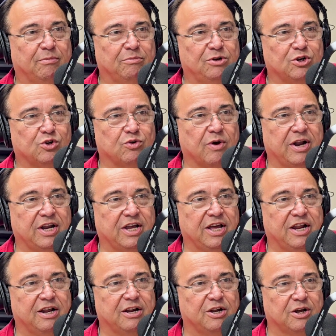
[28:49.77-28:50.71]
I'm just trying to
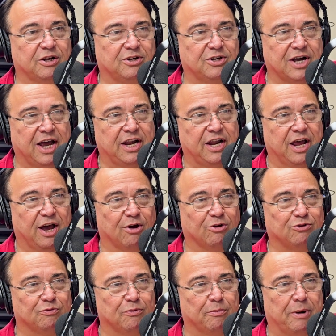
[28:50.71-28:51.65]
get into a tiny
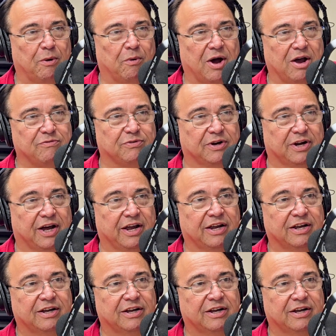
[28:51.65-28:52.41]
house for my wife and I.